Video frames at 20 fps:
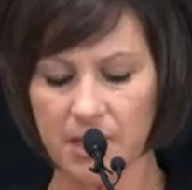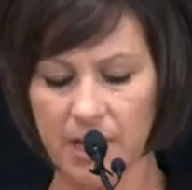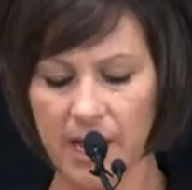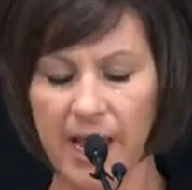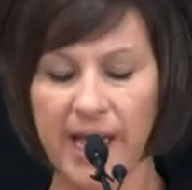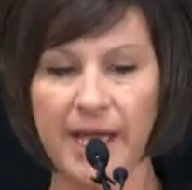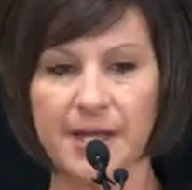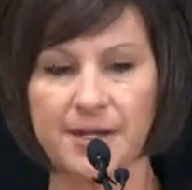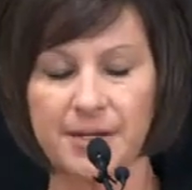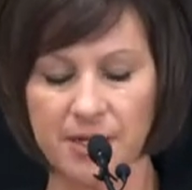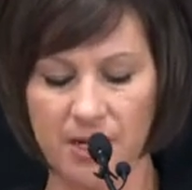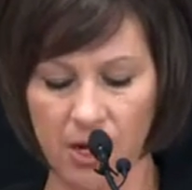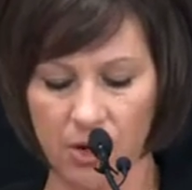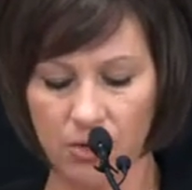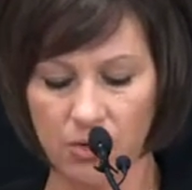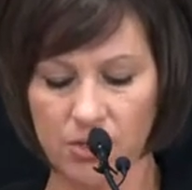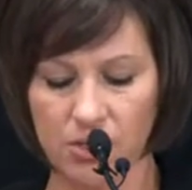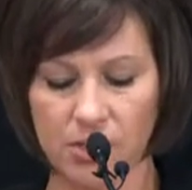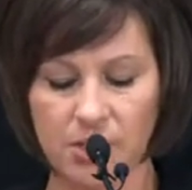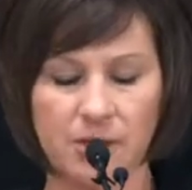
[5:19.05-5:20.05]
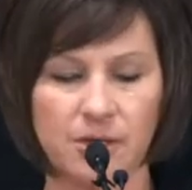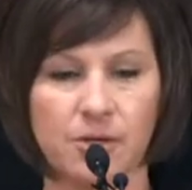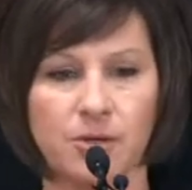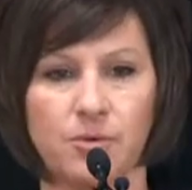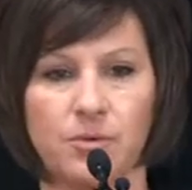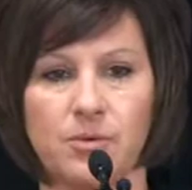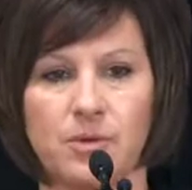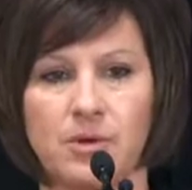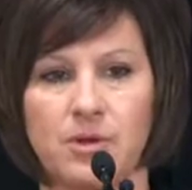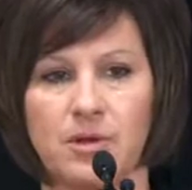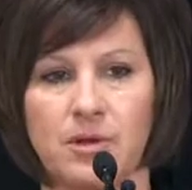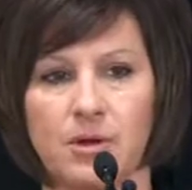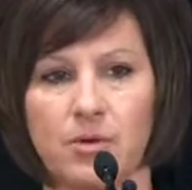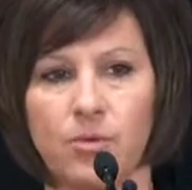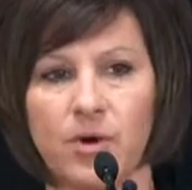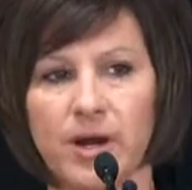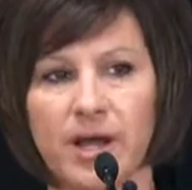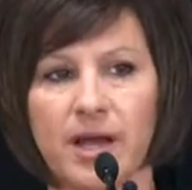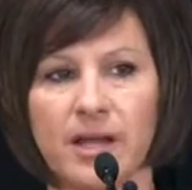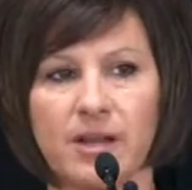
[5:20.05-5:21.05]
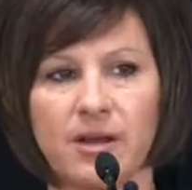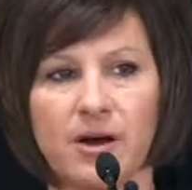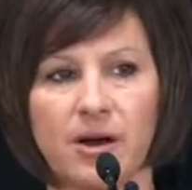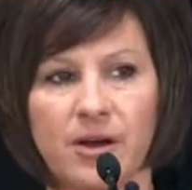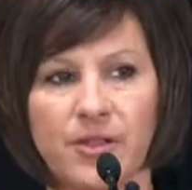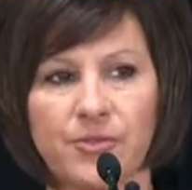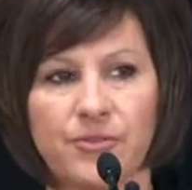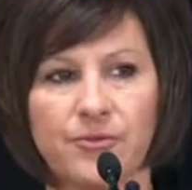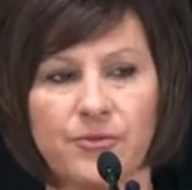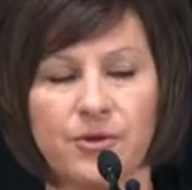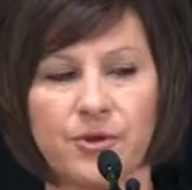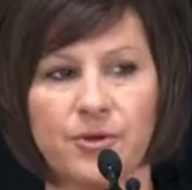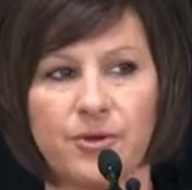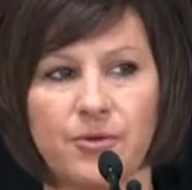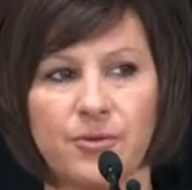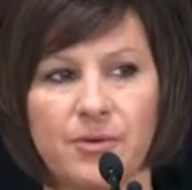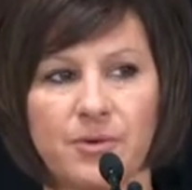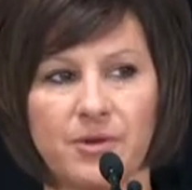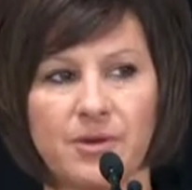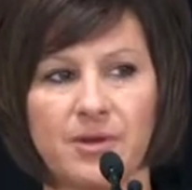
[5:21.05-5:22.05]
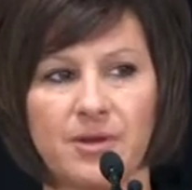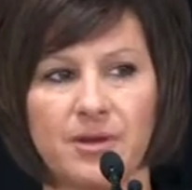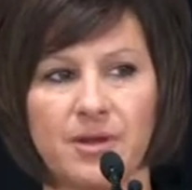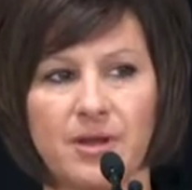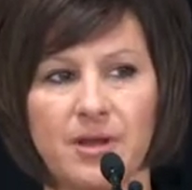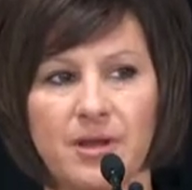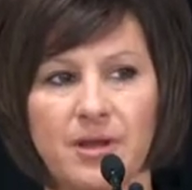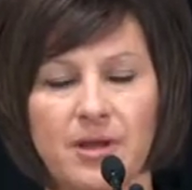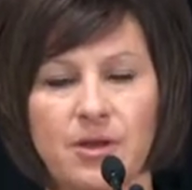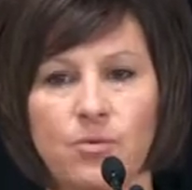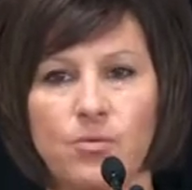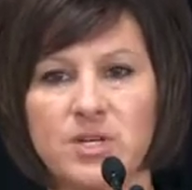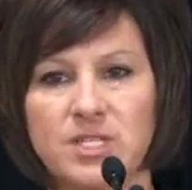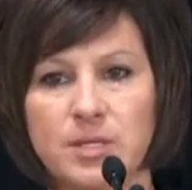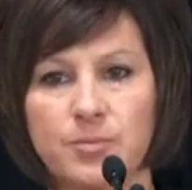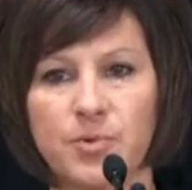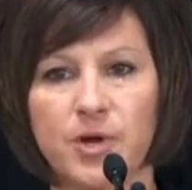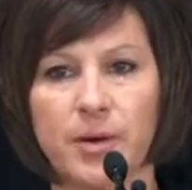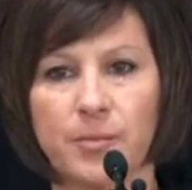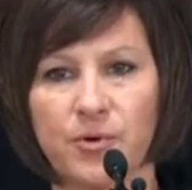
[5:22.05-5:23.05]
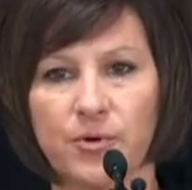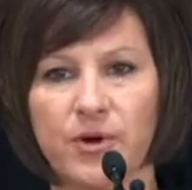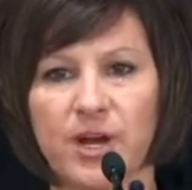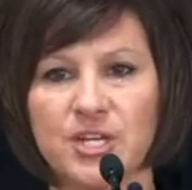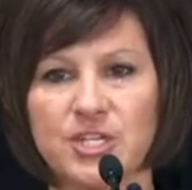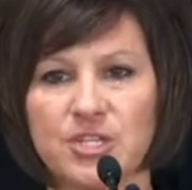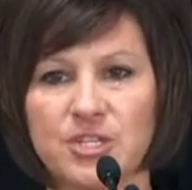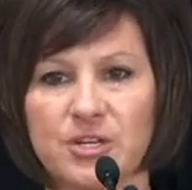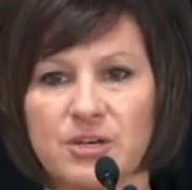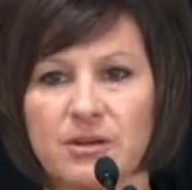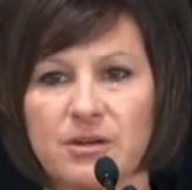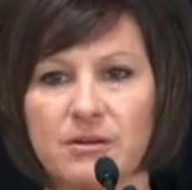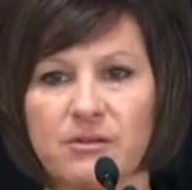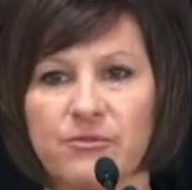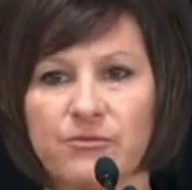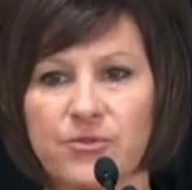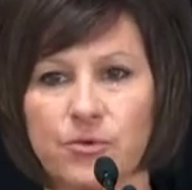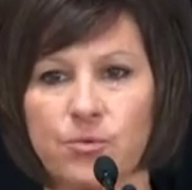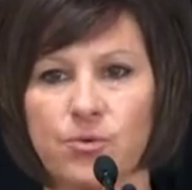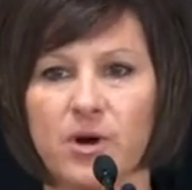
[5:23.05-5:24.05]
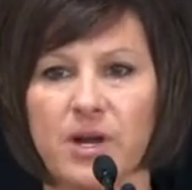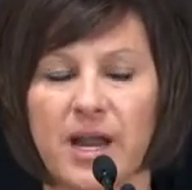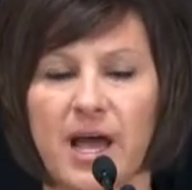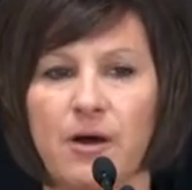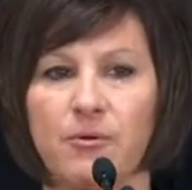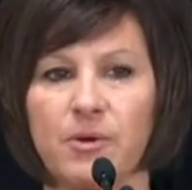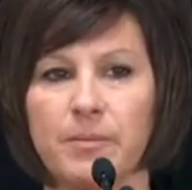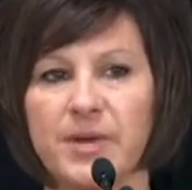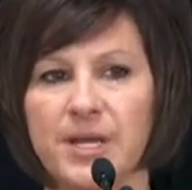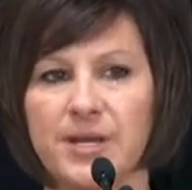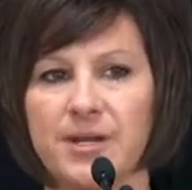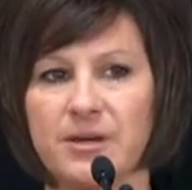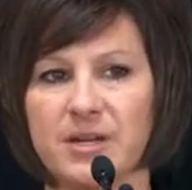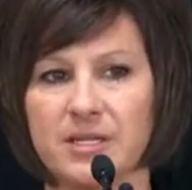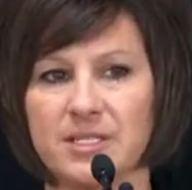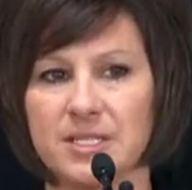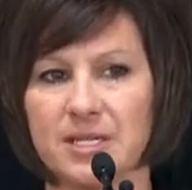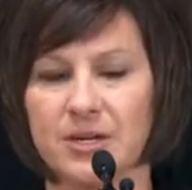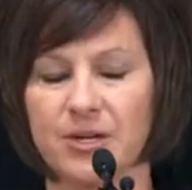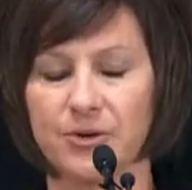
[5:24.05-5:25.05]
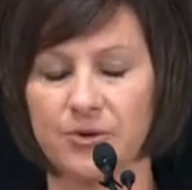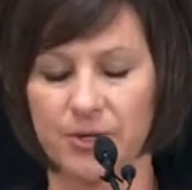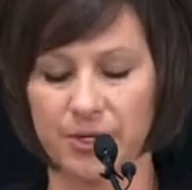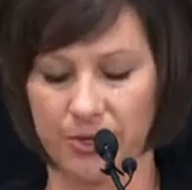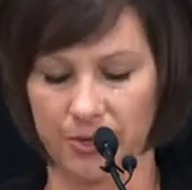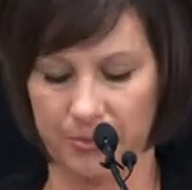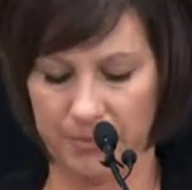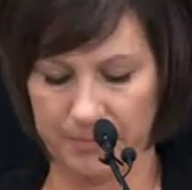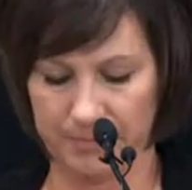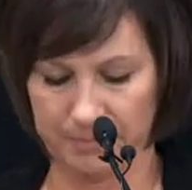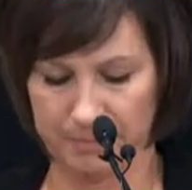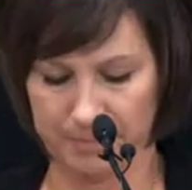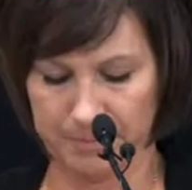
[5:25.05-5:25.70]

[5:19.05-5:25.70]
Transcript: I had no clue what I had gone through was in preparation for what I would be doing as a career.